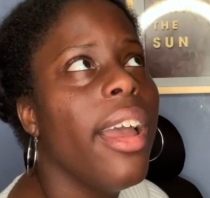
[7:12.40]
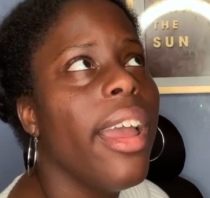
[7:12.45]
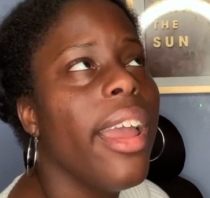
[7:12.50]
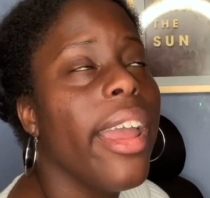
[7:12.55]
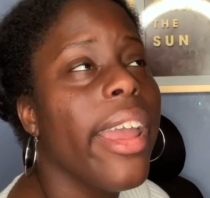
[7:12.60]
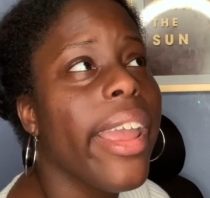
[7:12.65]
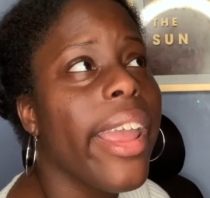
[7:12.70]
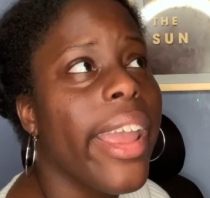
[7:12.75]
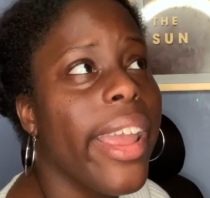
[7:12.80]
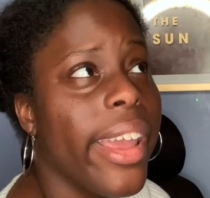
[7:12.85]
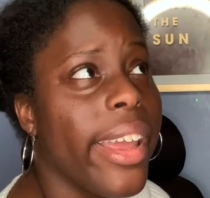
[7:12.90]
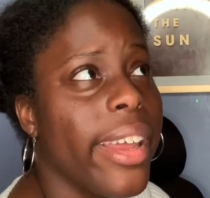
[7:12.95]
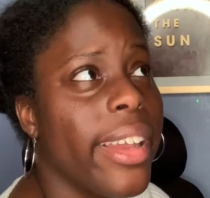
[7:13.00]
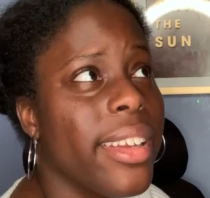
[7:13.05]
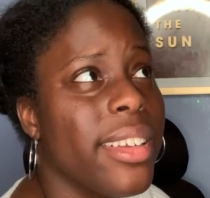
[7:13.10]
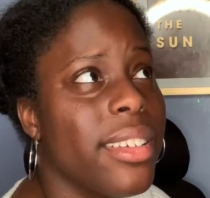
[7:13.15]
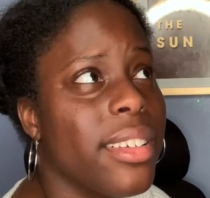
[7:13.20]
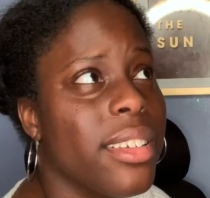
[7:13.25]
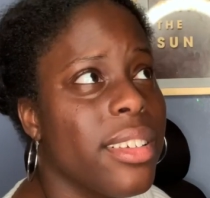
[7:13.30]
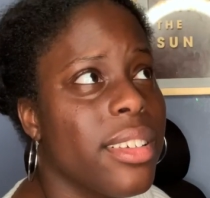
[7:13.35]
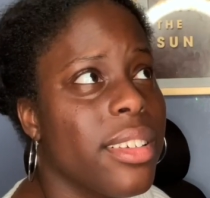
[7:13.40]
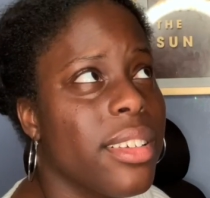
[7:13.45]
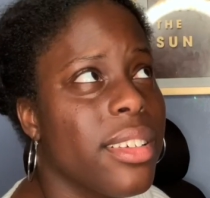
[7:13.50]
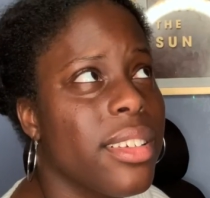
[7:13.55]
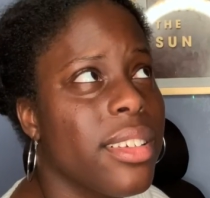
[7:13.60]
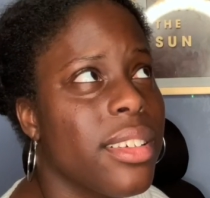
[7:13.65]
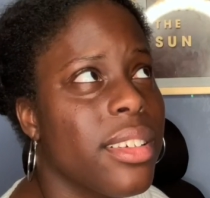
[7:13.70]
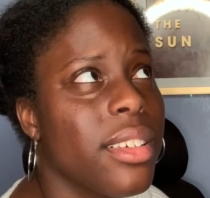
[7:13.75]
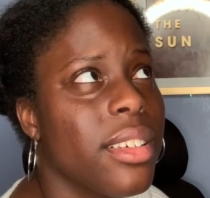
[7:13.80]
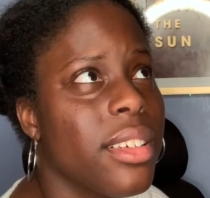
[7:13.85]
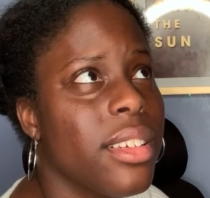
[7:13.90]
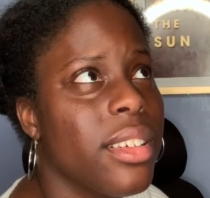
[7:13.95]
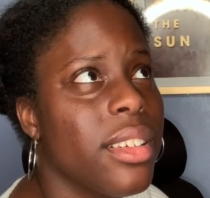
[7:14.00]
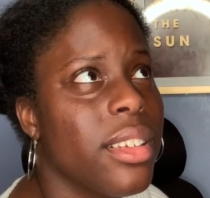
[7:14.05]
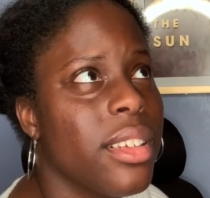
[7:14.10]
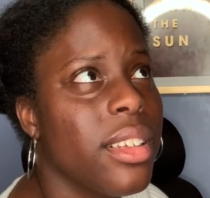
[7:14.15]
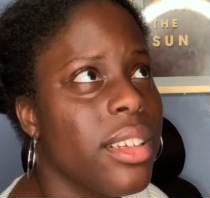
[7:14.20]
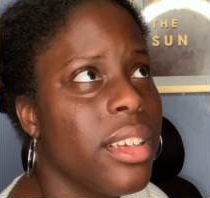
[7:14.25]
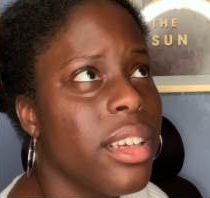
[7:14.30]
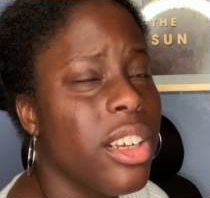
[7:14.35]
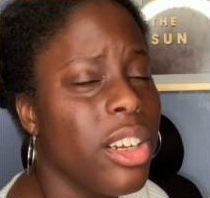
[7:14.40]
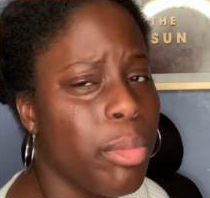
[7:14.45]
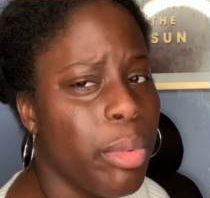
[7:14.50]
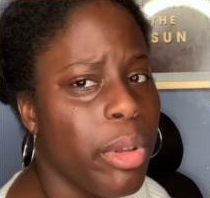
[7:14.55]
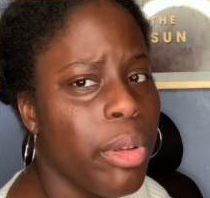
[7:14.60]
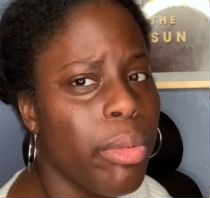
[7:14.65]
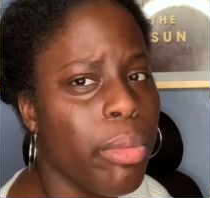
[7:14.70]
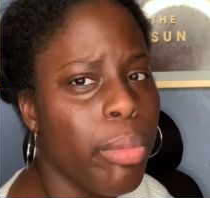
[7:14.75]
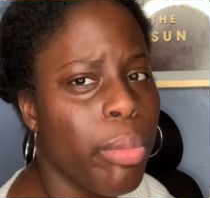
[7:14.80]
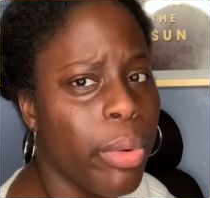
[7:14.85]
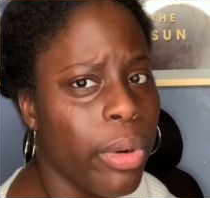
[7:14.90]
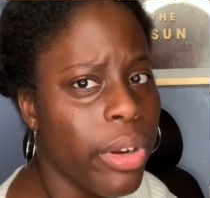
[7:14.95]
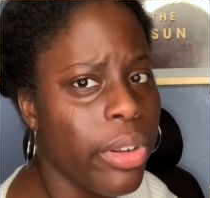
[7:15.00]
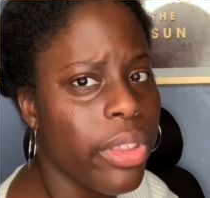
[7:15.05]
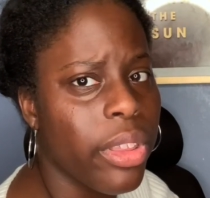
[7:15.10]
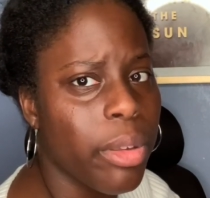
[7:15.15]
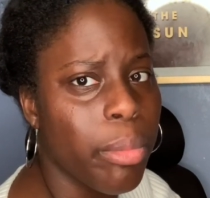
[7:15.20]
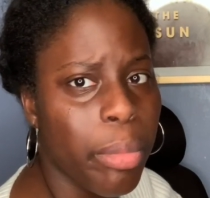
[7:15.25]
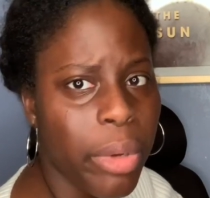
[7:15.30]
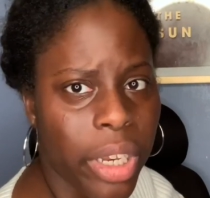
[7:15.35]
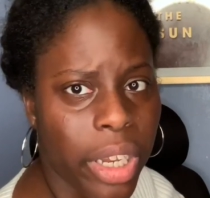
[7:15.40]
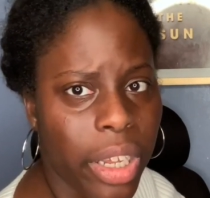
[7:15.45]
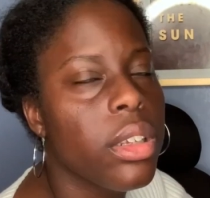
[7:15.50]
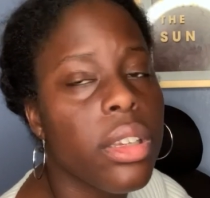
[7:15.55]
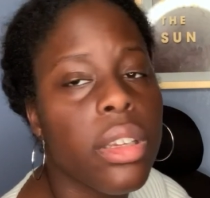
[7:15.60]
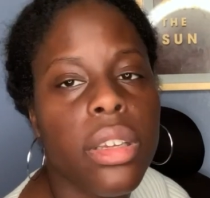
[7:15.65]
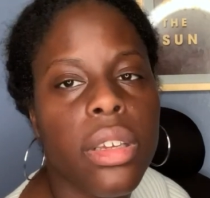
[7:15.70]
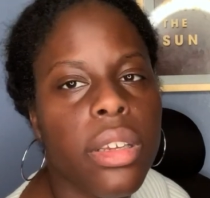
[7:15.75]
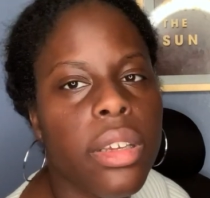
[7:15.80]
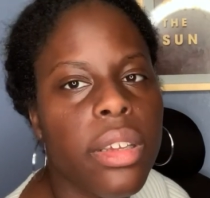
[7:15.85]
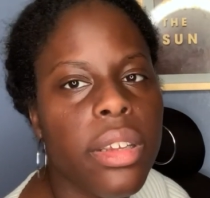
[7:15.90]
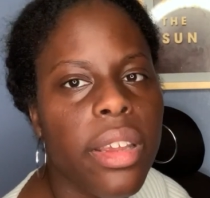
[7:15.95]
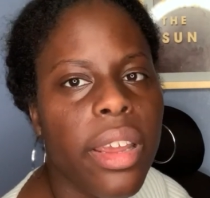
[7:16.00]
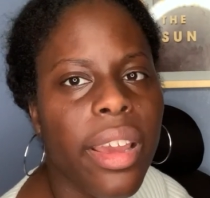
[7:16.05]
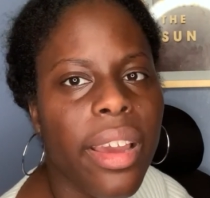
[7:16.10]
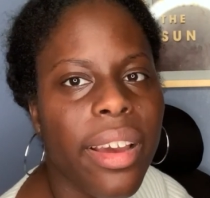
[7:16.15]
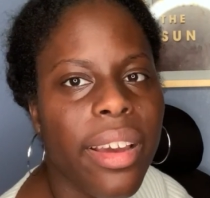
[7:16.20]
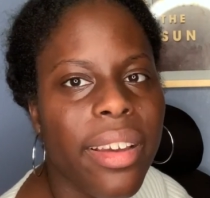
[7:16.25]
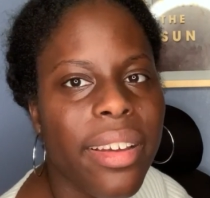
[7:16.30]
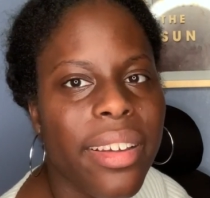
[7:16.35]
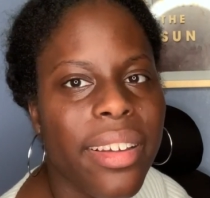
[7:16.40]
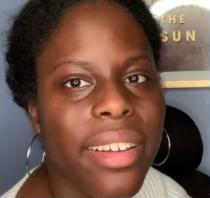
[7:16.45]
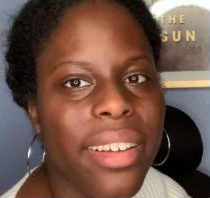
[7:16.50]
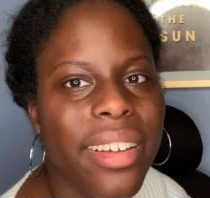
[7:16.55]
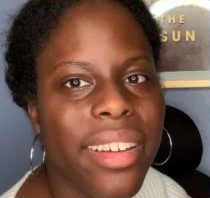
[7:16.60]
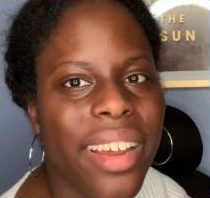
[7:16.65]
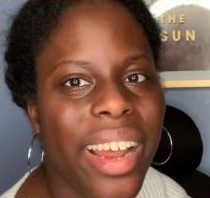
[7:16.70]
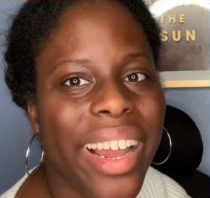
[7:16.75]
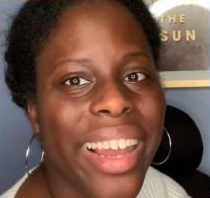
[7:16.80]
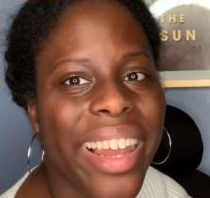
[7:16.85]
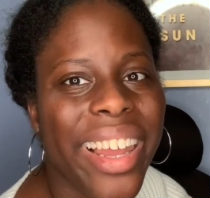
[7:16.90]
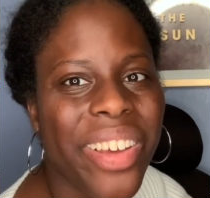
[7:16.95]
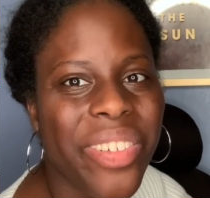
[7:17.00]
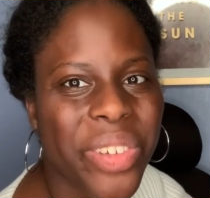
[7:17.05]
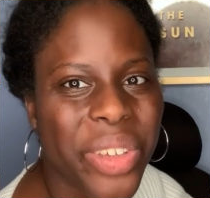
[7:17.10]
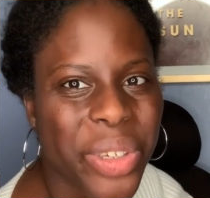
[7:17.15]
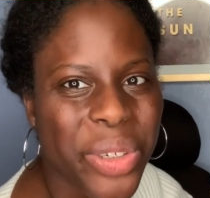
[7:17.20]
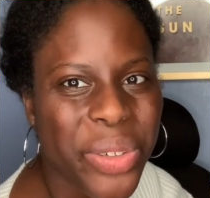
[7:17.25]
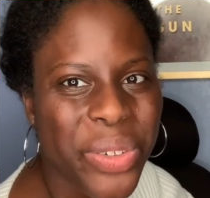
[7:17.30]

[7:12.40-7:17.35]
And it'll be worth the money. Yeah. I love you.